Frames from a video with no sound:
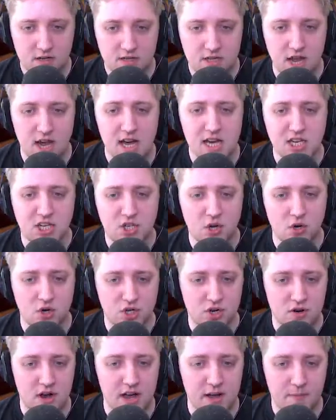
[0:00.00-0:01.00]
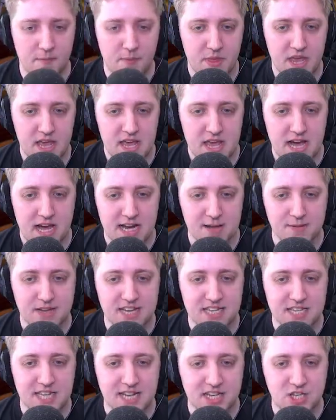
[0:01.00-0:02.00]
Die, sorcerer! And I'm
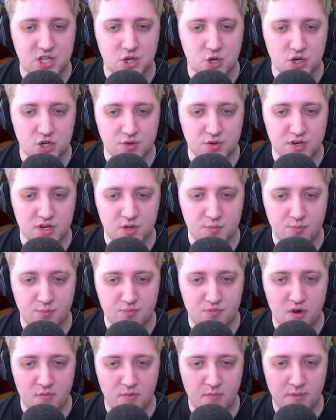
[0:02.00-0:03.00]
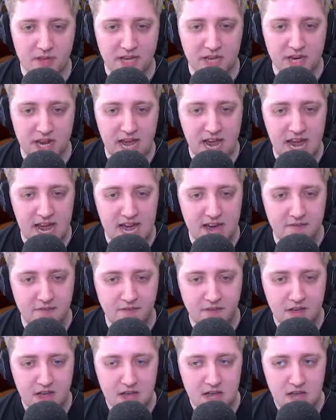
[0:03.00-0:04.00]
guessing that sorcerer is probably going to
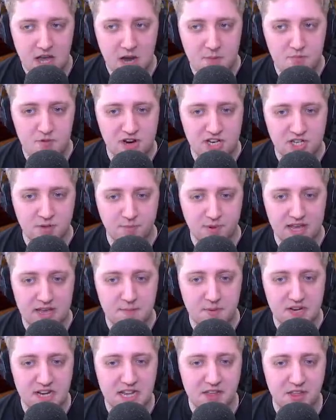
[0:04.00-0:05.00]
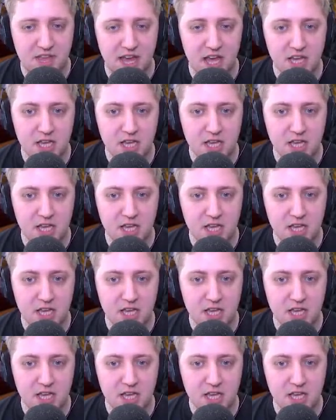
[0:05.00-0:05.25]
have a pressure plate beneath it.